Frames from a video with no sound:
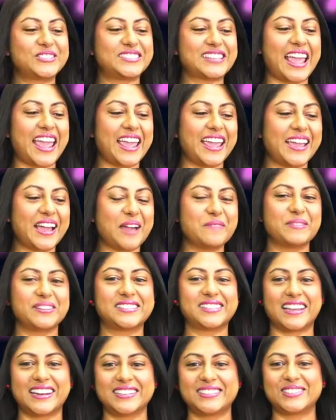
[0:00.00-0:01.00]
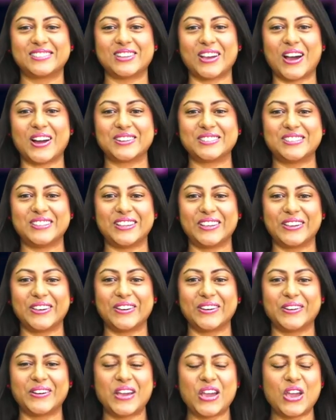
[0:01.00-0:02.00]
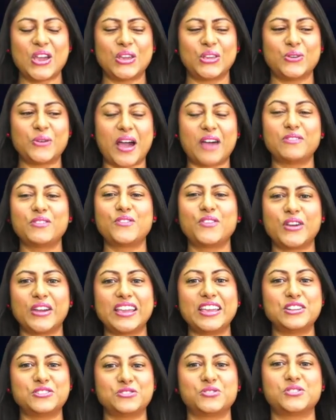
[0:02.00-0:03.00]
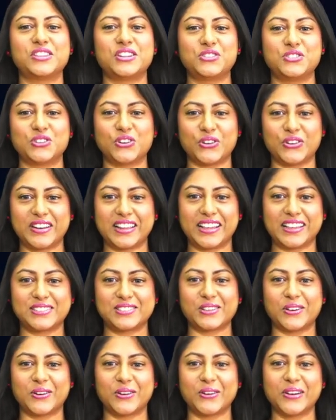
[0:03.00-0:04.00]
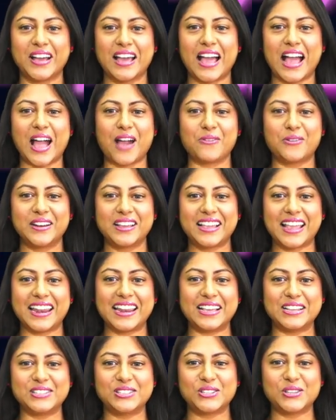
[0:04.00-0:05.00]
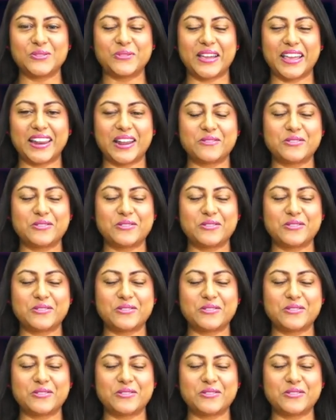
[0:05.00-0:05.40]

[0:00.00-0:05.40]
day. I'm excited to talk to you. You have a very interesting journey, so I want to get into it. I